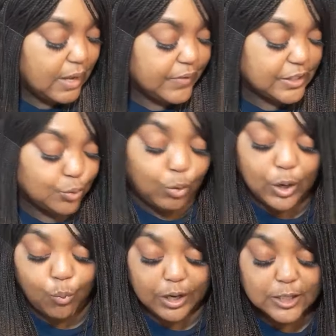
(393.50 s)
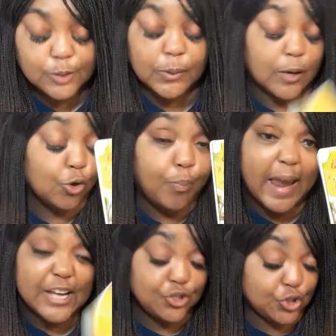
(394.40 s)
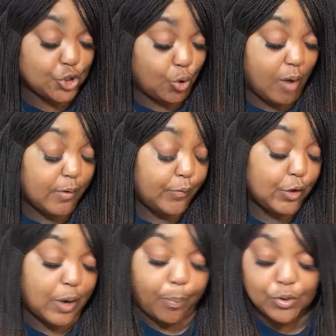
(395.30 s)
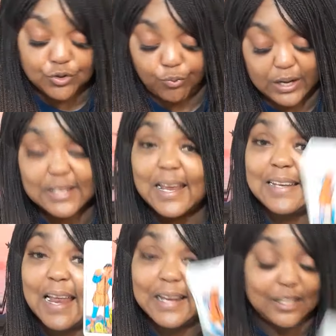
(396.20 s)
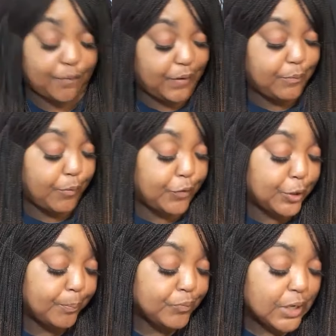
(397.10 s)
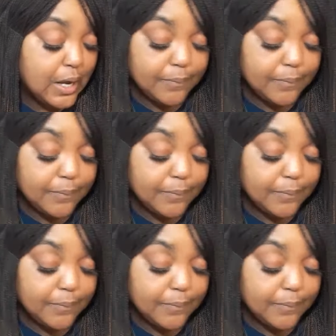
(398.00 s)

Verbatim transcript: This is one that want a, a new passion to start with you. That person ready to take that leap of faith with you.